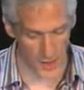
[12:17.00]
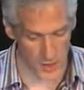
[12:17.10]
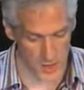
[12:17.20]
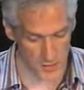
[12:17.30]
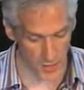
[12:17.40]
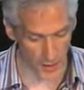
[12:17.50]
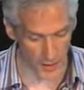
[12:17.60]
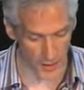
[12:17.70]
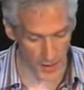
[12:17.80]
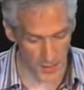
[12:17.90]

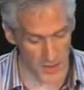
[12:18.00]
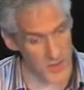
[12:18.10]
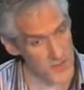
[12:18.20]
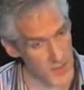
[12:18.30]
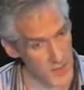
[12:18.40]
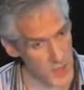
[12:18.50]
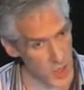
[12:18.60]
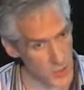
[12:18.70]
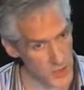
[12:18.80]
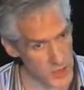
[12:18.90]
Gutenberg. But it was very much
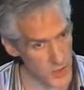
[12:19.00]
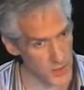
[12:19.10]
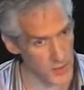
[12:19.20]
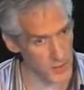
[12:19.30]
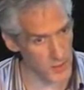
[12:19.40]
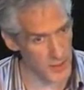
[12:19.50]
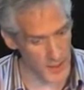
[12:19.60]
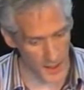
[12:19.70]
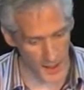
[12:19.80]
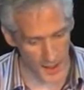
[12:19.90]
combinatorial.
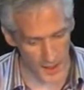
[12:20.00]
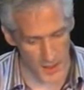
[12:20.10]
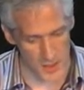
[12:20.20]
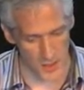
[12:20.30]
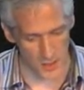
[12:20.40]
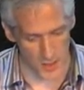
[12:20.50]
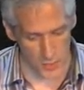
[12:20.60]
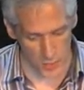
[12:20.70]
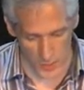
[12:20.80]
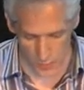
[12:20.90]
Uh, so he,
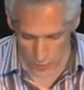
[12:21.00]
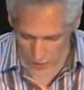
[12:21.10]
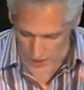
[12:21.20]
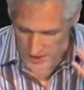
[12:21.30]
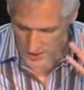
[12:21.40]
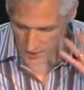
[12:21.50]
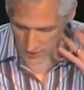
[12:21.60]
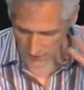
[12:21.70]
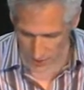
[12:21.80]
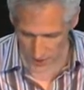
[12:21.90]
he pulled together
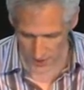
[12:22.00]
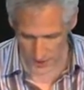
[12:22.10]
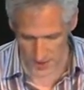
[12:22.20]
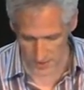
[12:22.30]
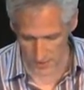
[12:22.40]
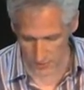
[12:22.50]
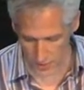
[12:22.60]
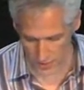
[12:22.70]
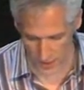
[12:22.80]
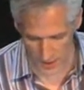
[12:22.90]
four things
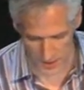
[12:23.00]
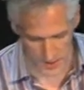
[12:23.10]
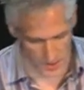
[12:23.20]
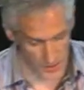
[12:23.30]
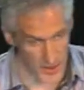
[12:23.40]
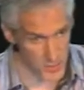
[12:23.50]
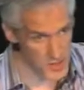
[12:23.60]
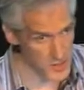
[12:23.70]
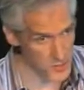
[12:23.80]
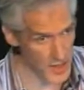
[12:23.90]
for, uh, to, to make the
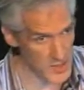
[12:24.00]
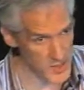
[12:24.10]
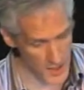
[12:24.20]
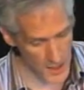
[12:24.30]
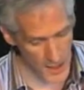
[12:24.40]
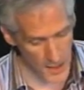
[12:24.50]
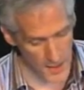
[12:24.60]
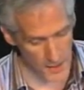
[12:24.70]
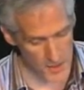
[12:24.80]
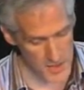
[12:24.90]
printing press
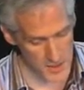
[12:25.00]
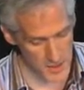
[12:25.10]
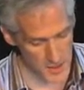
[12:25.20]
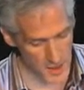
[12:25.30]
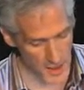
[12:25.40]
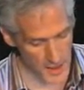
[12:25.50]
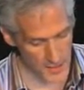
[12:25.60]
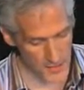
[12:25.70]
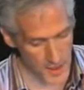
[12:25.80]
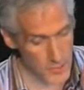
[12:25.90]
there was a
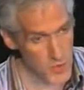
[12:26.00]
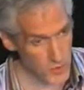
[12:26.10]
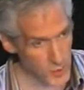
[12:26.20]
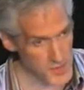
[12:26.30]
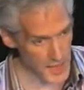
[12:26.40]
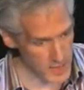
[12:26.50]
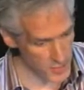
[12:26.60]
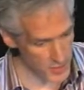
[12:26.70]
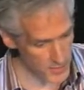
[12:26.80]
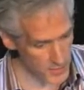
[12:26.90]
movable type